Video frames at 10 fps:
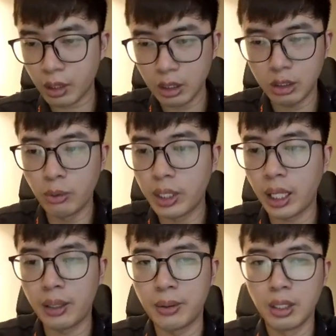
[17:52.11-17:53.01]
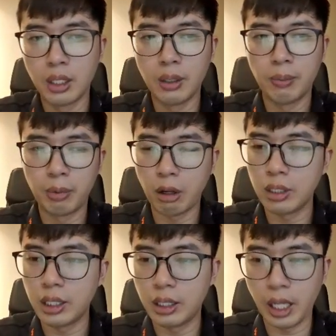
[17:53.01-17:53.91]
So we can plot
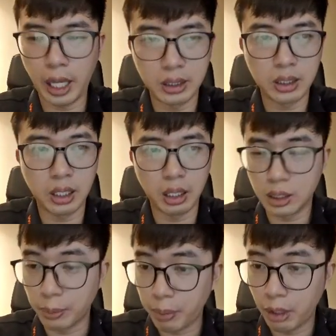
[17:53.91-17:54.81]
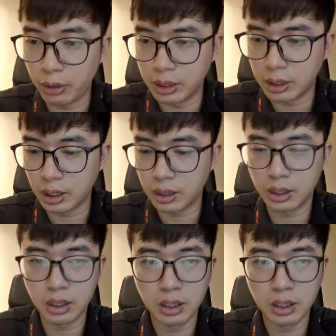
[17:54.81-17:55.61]
it as support and resistance.